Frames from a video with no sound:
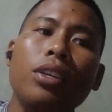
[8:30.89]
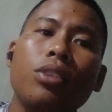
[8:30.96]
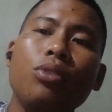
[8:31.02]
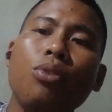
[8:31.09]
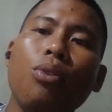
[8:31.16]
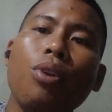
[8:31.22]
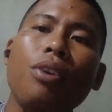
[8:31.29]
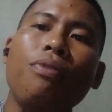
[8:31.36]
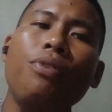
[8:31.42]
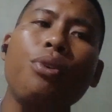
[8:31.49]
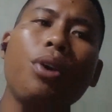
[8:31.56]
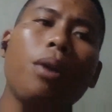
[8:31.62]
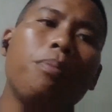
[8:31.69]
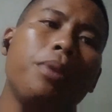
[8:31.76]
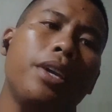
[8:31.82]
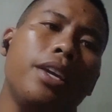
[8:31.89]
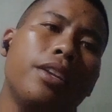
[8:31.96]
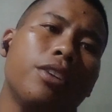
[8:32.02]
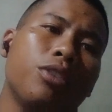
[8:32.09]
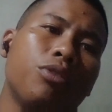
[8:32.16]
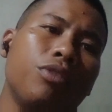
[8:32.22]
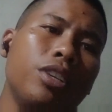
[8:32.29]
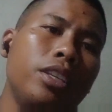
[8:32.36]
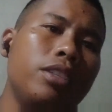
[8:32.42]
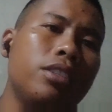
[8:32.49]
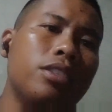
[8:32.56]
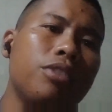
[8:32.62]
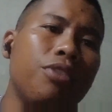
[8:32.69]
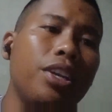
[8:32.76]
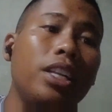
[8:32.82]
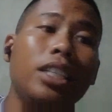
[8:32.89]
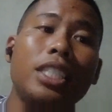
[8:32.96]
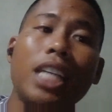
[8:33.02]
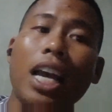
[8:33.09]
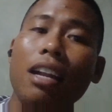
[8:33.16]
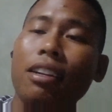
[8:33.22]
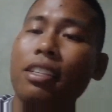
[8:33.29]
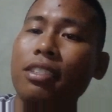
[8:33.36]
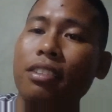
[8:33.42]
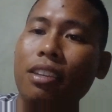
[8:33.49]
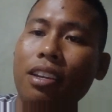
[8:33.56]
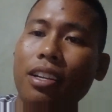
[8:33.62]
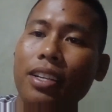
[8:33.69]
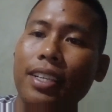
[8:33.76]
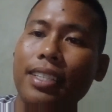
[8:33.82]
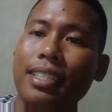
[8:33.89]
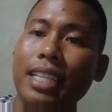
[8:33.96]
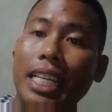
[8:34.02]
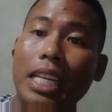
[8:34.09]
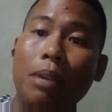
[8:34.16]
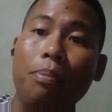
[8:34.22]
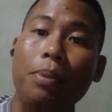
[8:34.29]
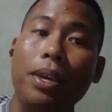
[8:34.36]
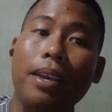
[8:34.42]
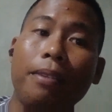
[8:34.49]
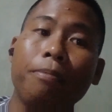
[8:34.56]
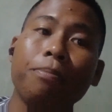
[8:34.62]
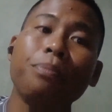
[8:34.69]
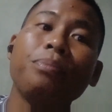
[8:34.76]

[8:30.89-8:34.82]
So if you are a beginner to this, the real challenge here is sleeping